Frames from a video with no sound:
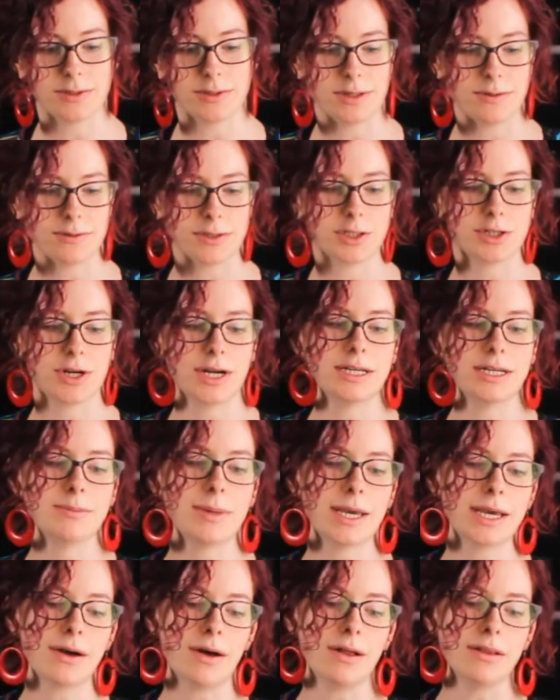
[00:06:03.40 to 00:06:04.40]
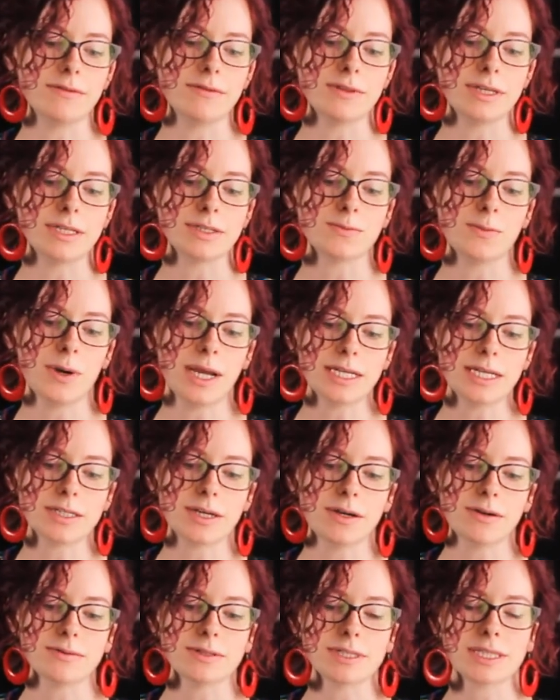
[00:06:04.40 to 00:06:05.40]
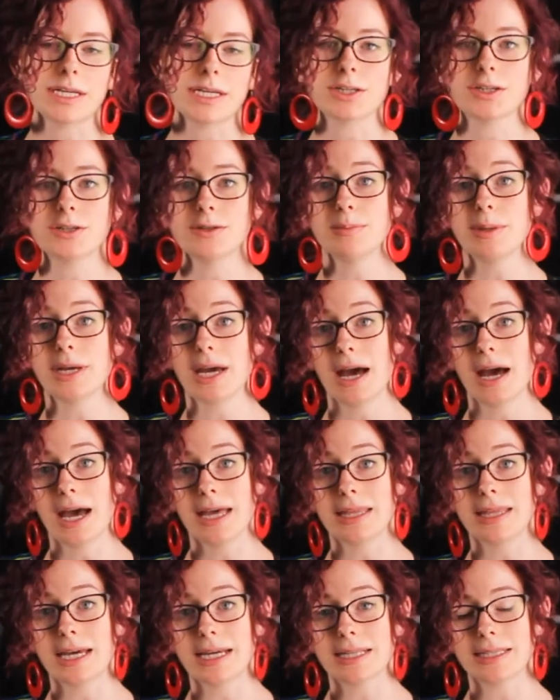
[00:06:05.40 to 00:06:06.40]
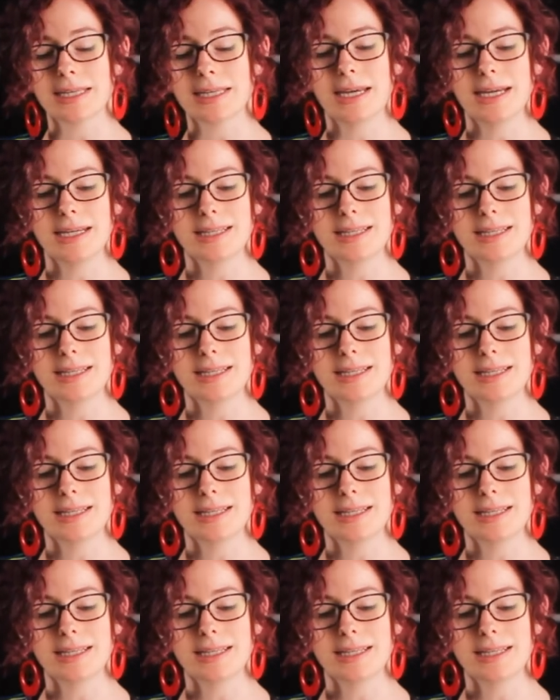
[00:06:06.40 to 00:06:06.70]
So it's trying to make all of these white tones that should be highlights,